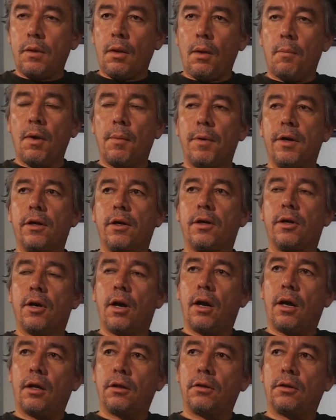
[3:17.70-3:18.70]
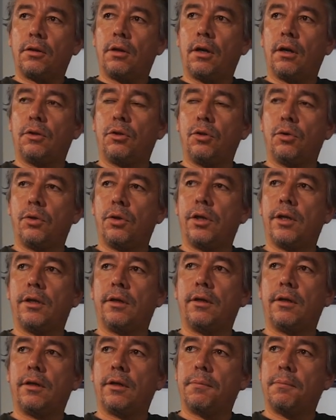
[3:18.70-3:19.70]
remember, you're not
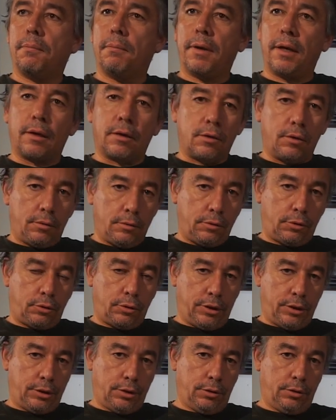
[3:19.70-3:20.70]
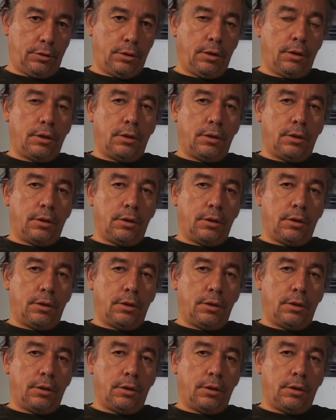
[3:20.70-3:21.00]
doing medical illustration,